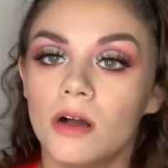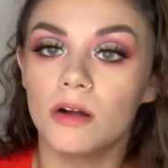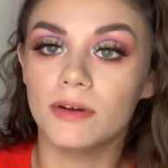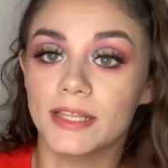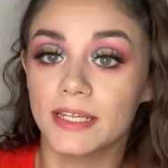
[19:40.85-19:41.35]
All
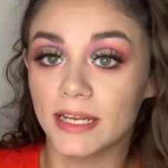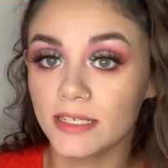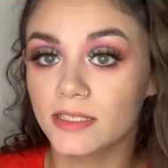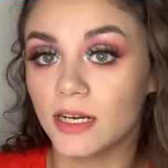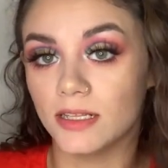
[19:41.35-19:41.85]
right, the
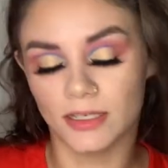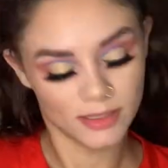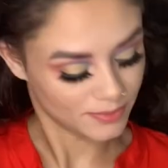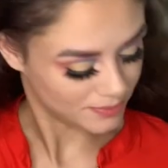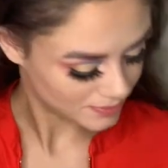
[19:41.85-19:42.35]
next color
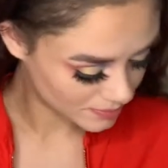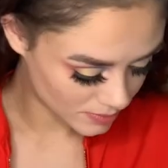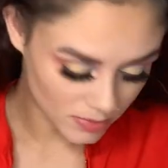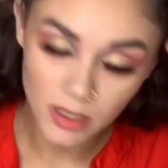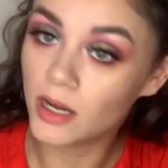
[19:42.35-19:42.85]

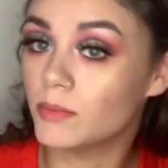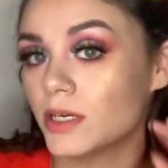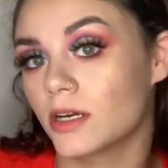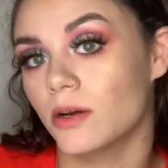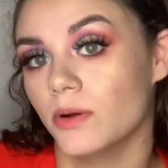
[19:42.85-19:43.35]
I'm gonna
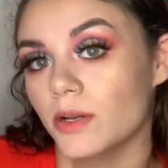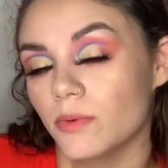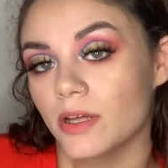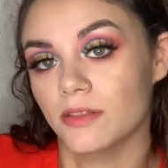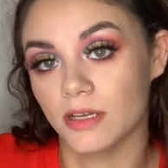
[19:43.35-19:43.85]
go in
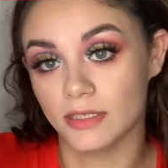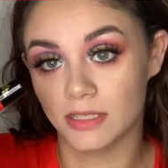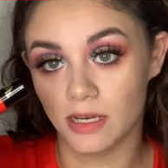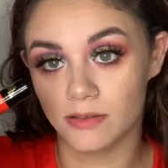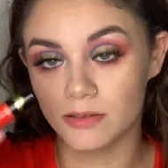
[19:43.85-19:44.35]
with is
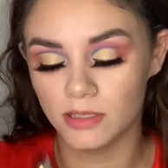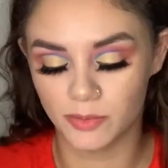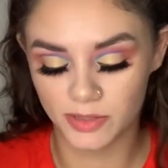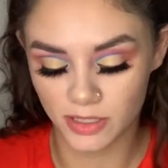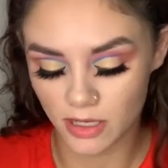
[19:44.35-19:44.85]
the other
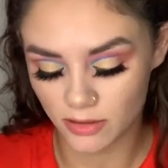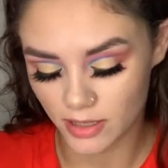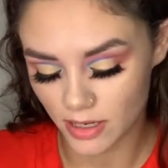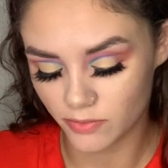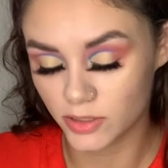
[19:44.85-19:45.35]
lipstick color I
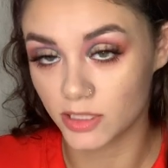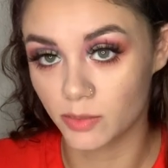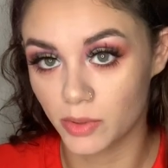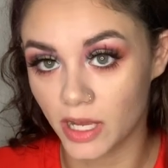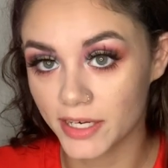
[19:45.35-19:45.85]
have, which is
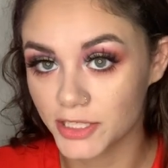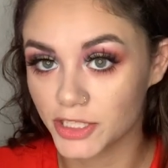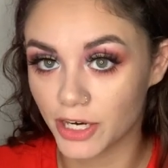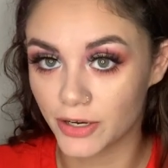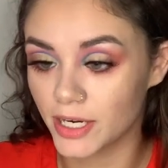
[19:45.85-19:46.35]
Black
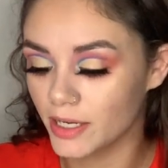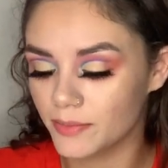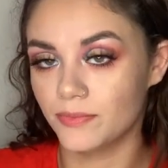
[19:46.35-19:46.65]
Cherry.